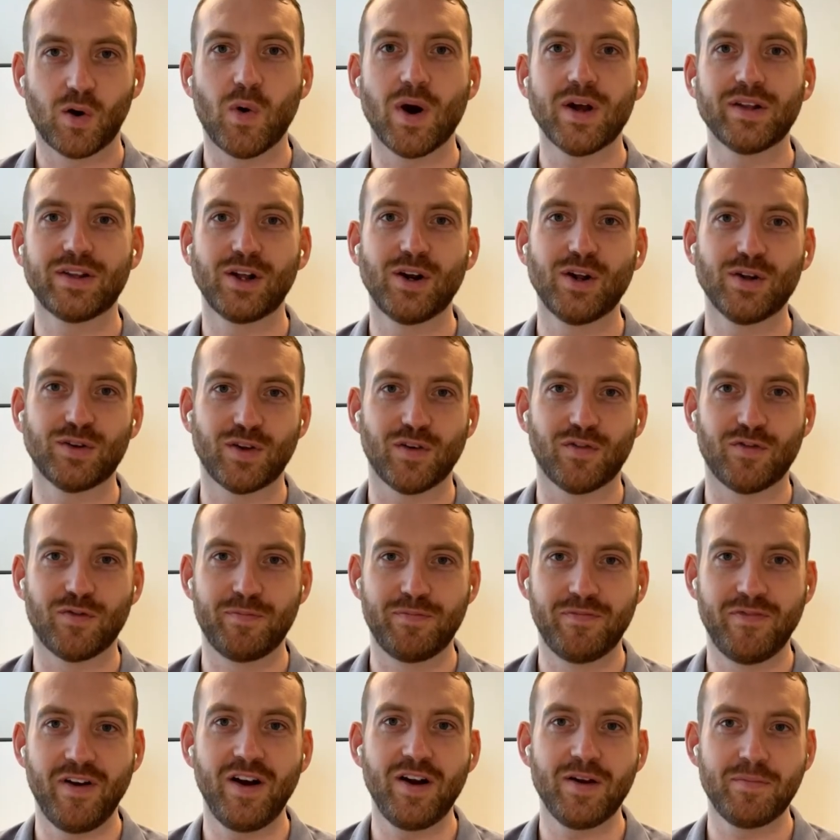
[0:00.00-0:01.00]
quite a lot of
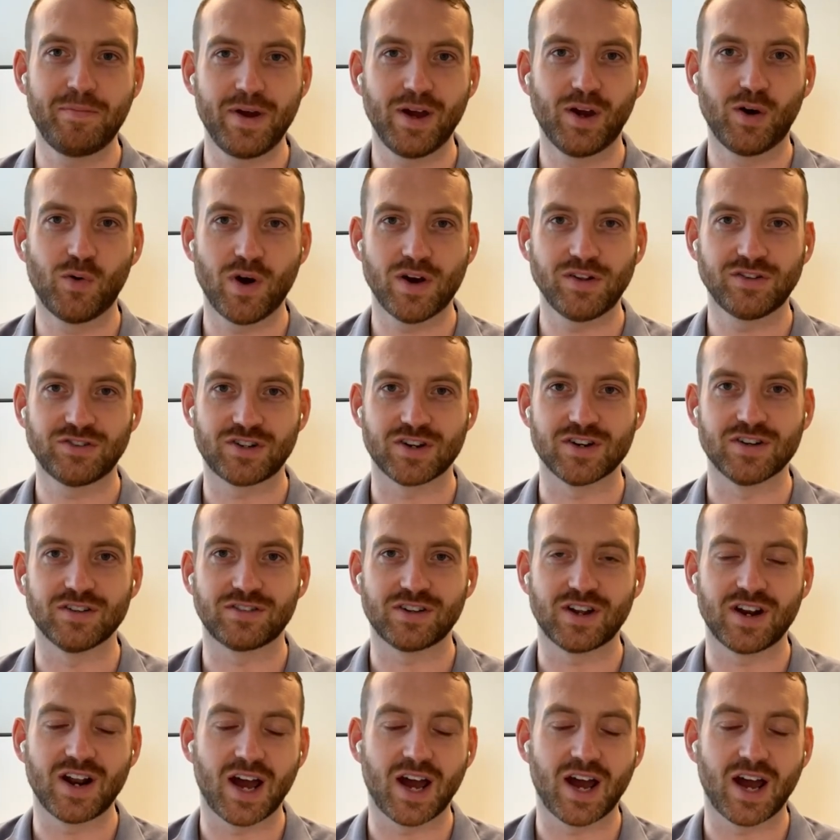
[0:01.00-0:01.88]
very big questions,